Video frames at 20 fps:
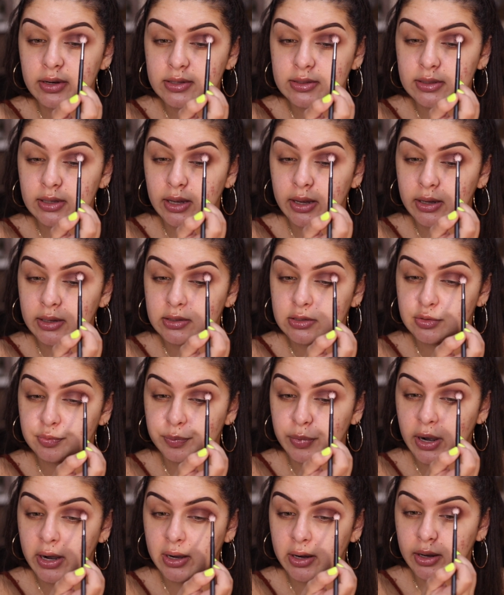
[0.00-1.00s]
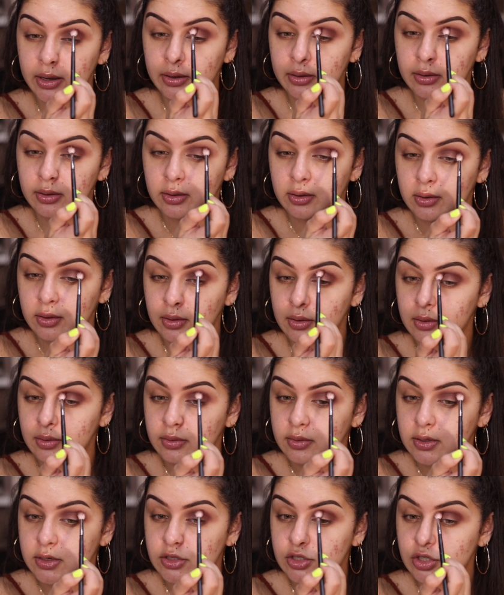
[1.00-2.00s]
and it's like spreading
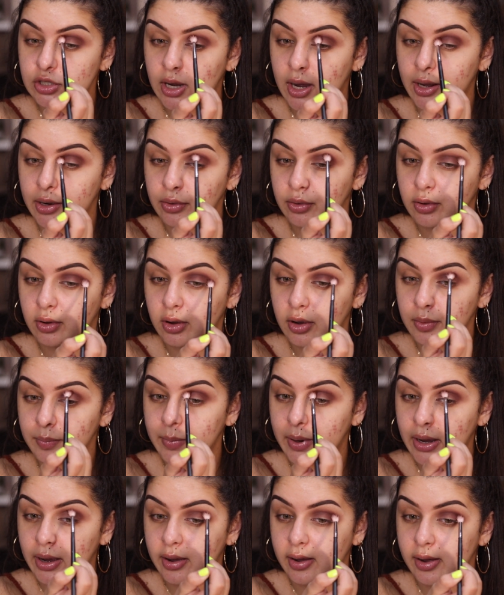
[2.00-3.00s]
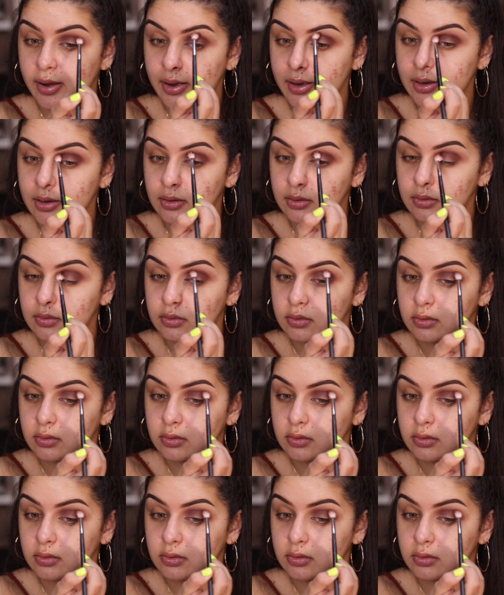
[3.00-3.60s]
the shadow on my eye.